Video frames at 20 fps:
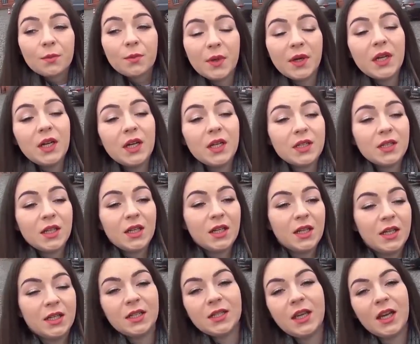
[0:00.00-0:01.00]
But
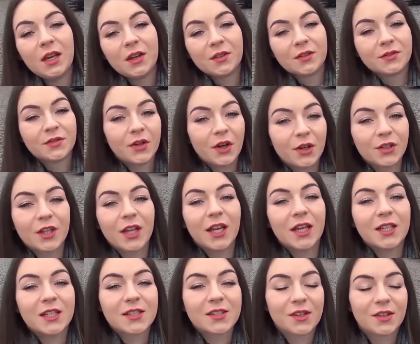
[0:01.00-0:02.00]
yeah,
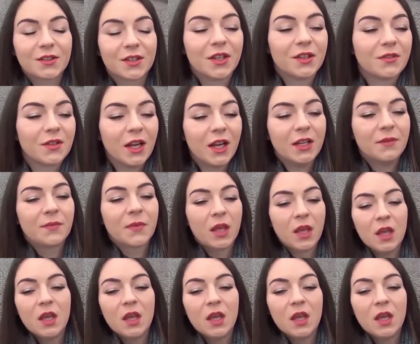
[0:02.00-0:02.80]
online is online, right?